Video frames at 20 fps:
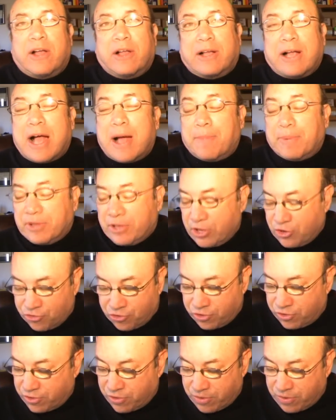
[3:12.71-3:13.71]

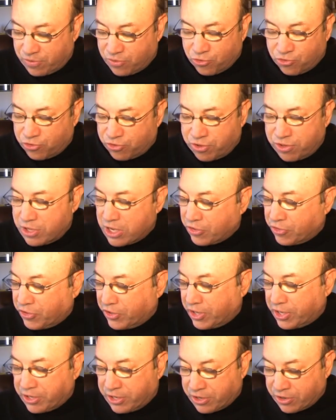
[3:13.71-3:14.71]
competition, there's just
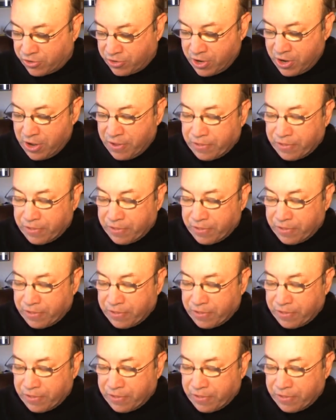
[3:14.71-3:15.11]
nothing in here.